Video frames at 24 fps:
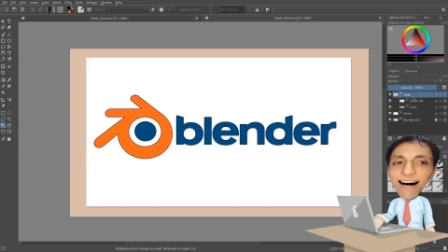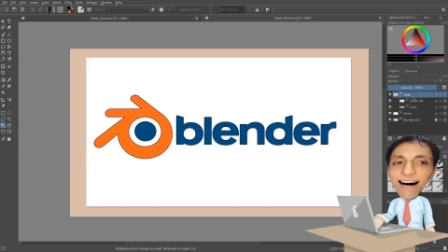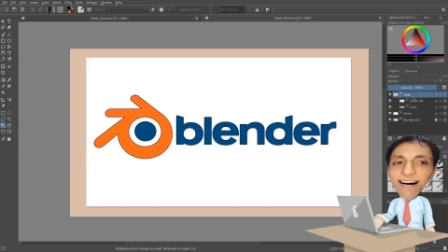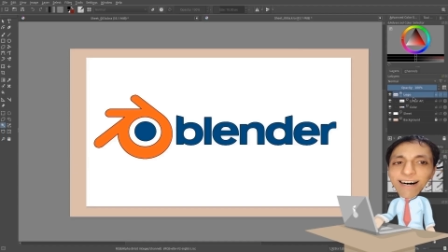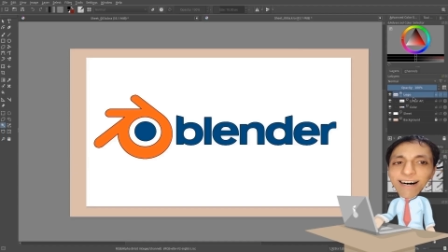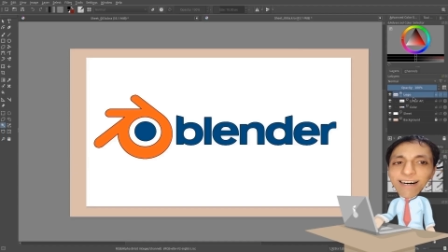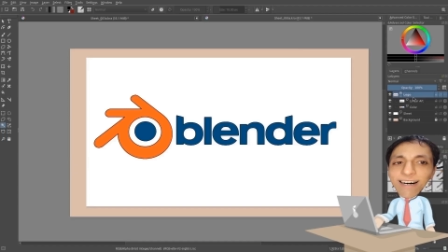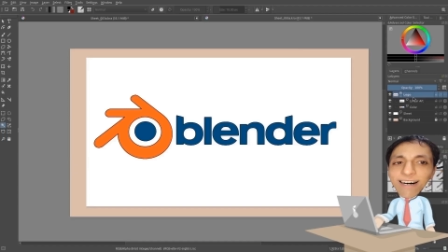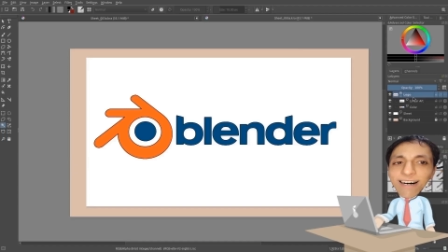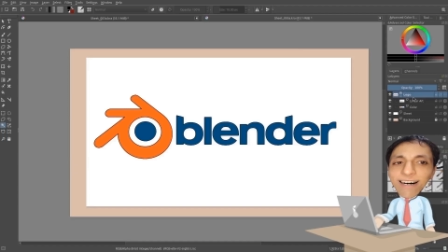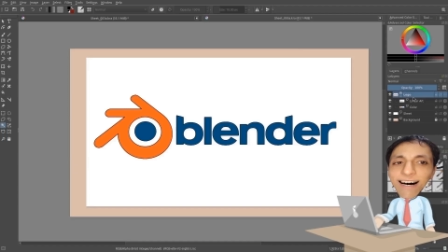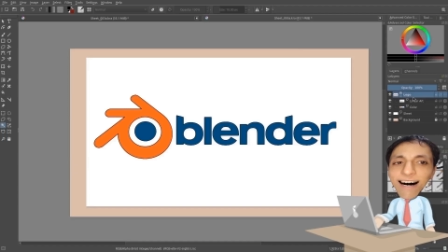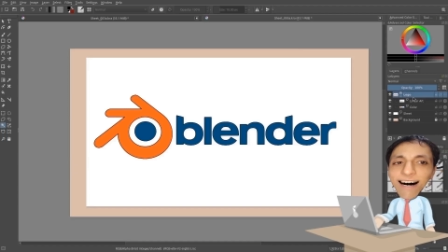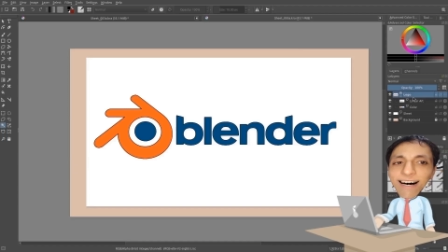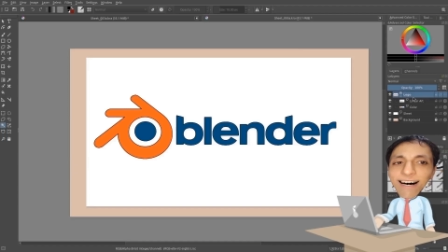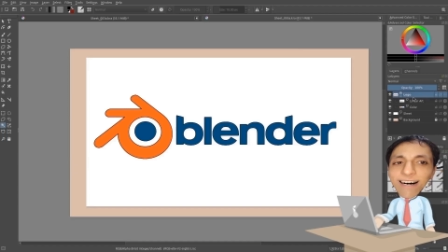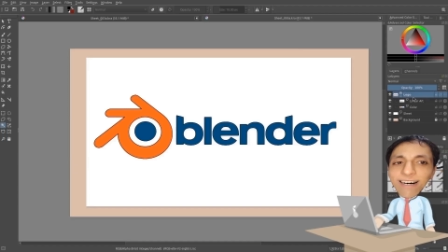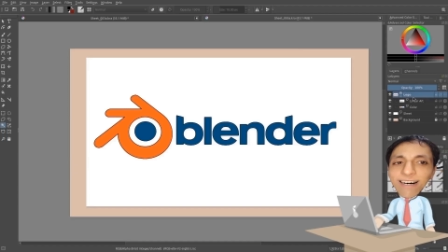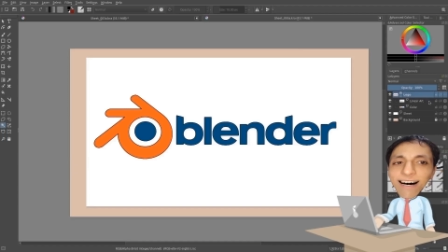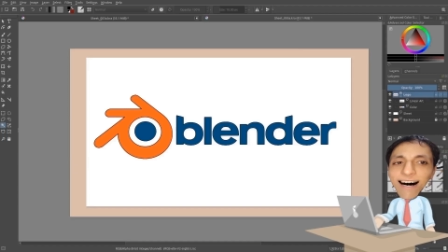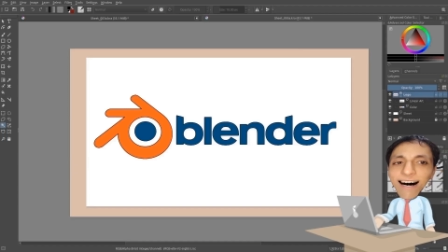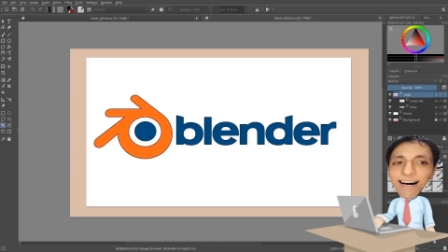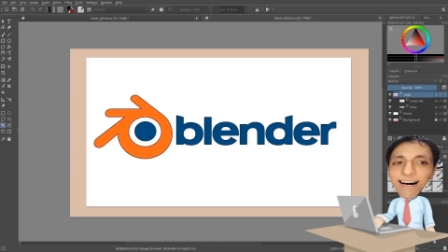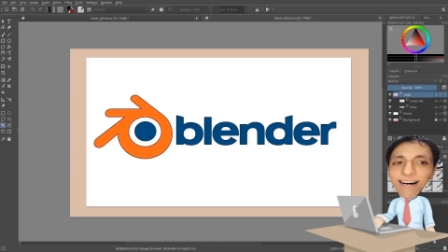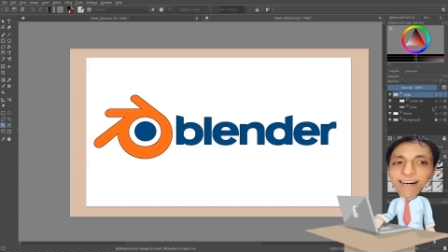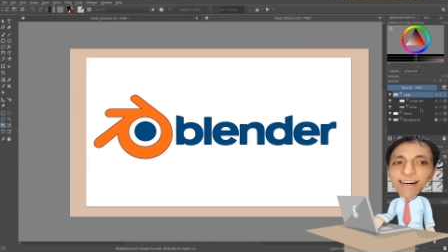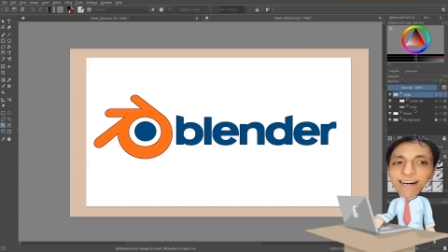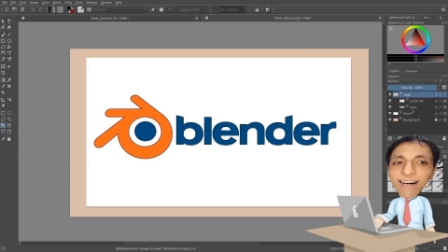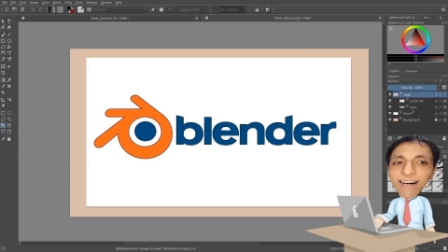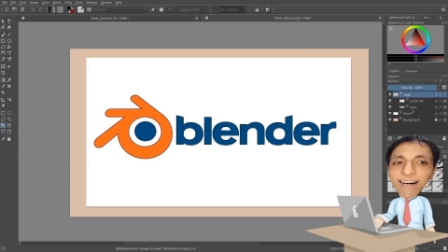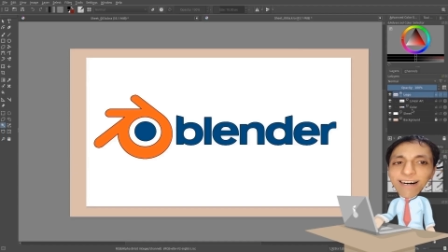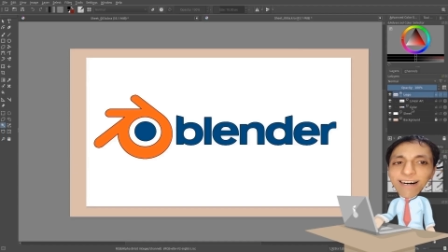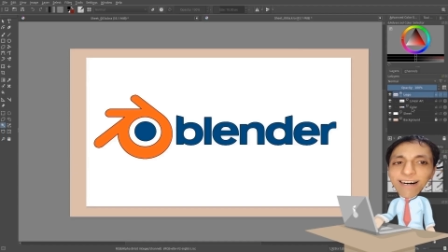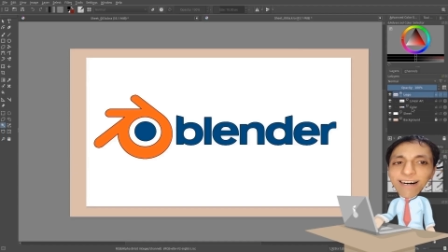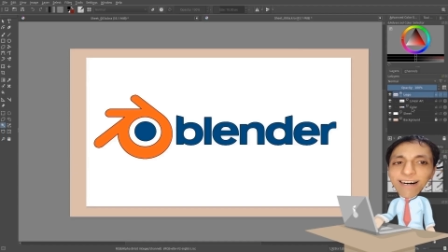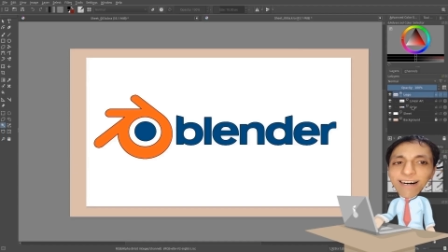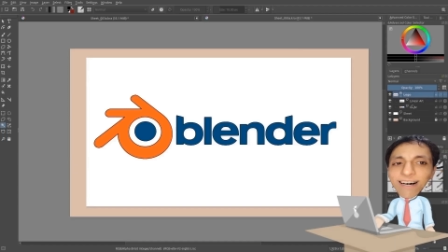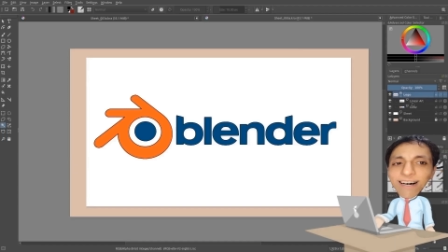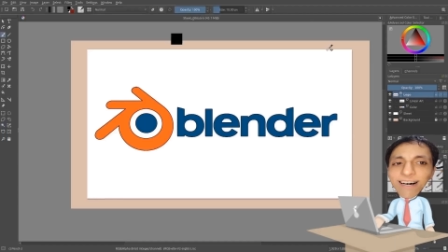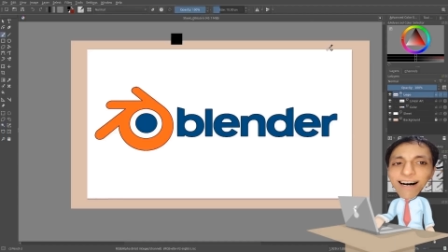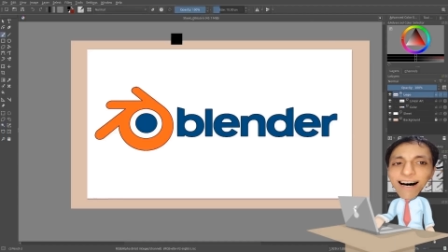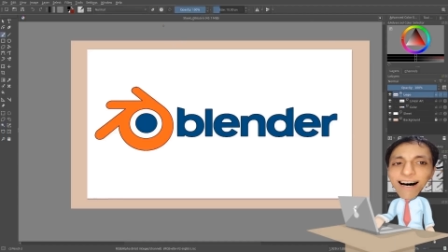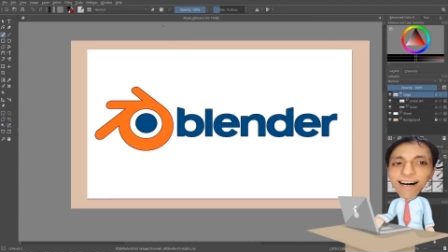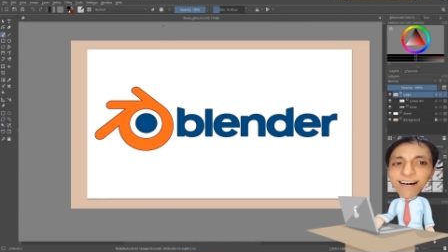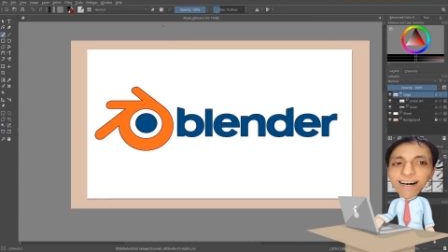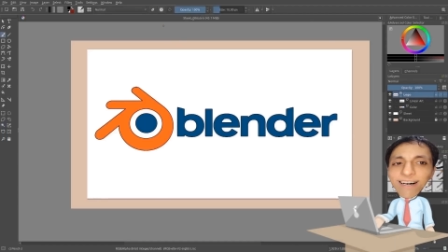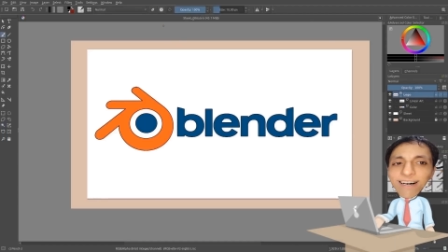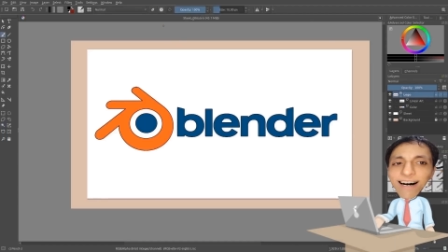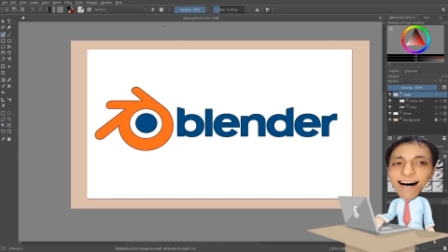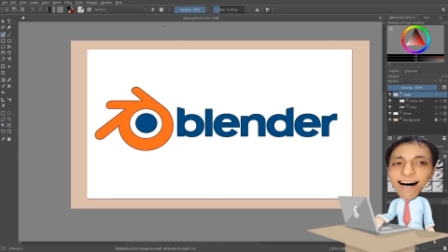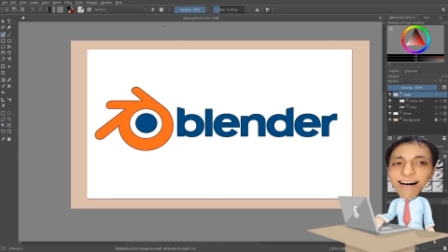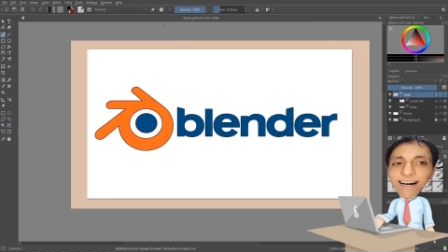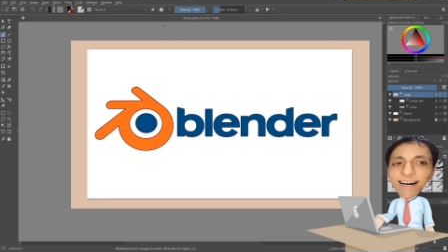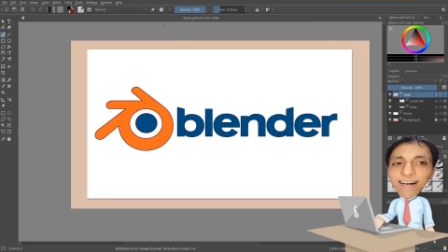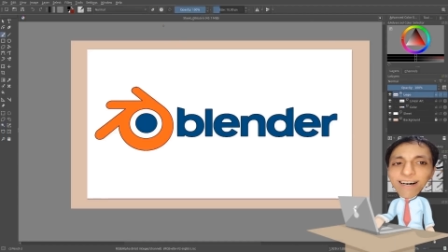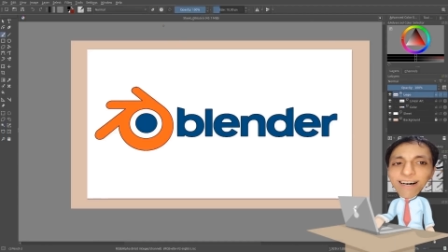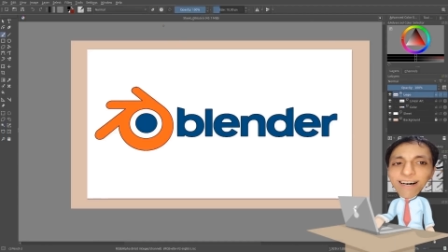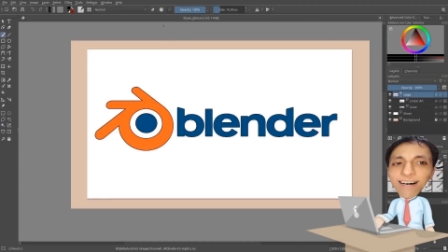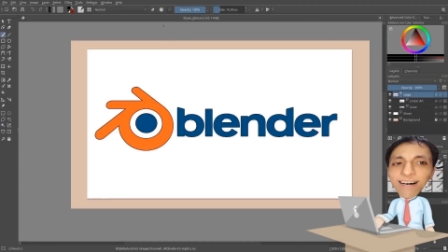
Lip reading: into this hierarchy. Awesome.